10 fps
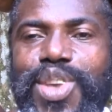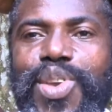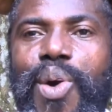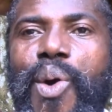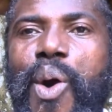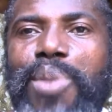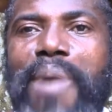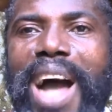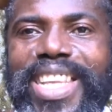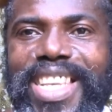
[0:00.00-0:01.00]
your whole
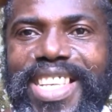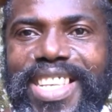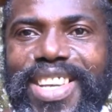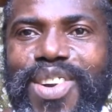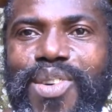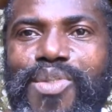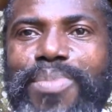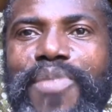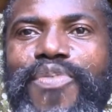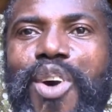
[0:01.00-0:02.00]
body will
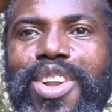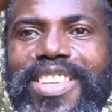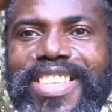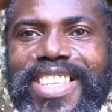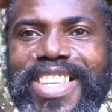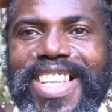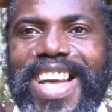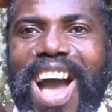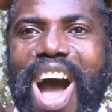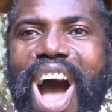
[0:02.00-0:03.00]
be full
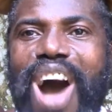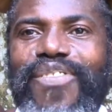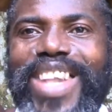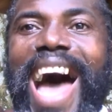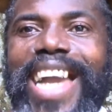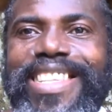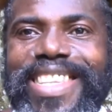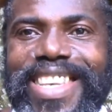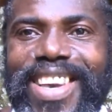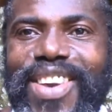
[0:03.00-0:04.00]
of light.
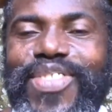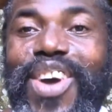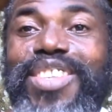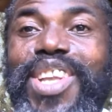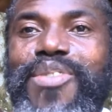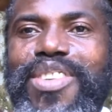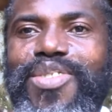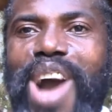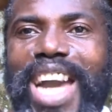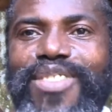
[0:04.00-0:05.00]
That's the reason
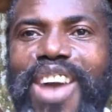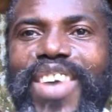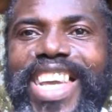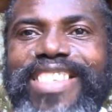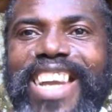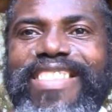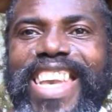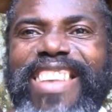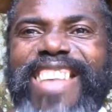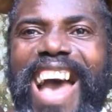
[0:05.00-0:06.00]
why in Revelation it
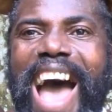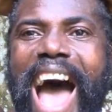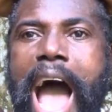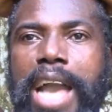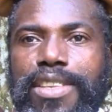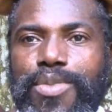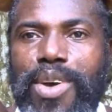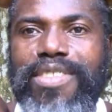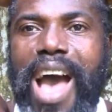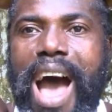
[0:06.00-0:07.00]
says, Eyes
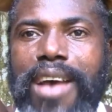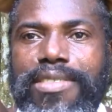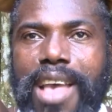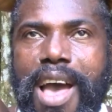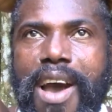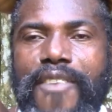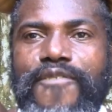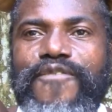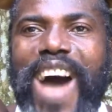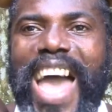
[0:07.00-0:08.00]
was as
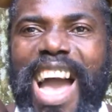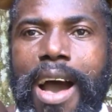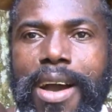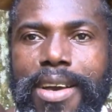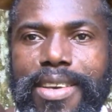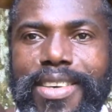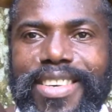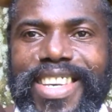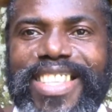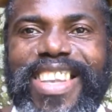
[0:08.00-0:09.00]
fire.
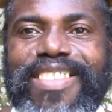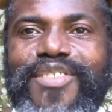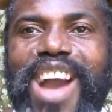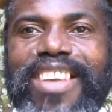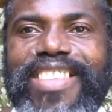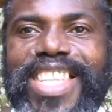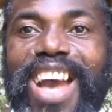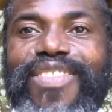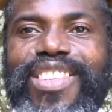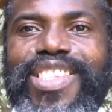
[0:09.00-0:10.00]
It is the rising
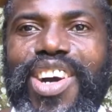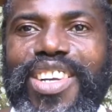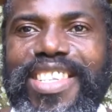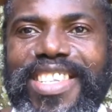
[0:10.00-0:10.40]
of the sun.